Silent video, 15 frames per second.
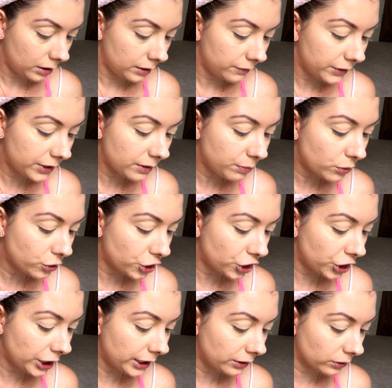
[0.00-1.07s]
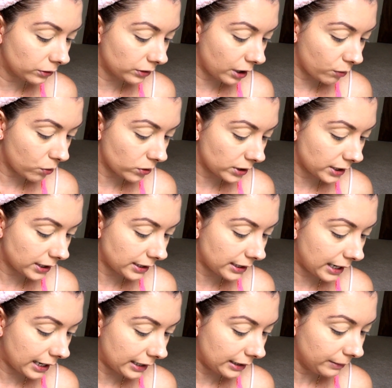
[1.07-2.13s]
invisible shield, I want to
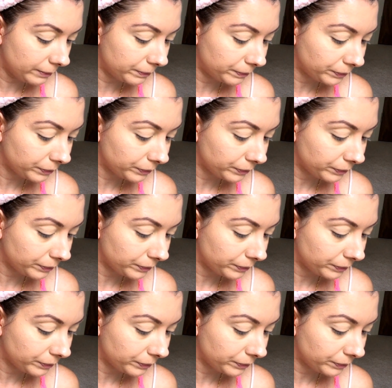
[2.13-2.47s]
say.